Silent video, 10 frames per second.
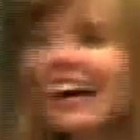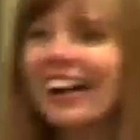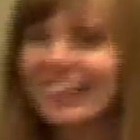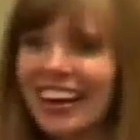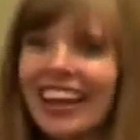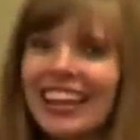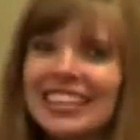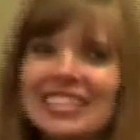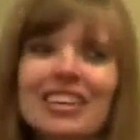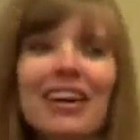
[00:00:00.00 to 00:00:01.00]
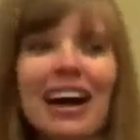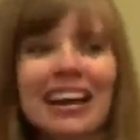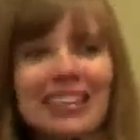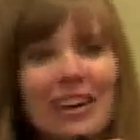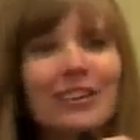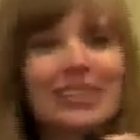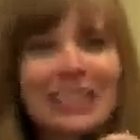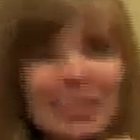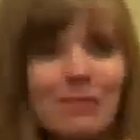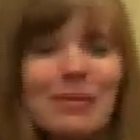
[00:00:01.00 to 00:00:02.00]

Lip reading: Okay, so I know a little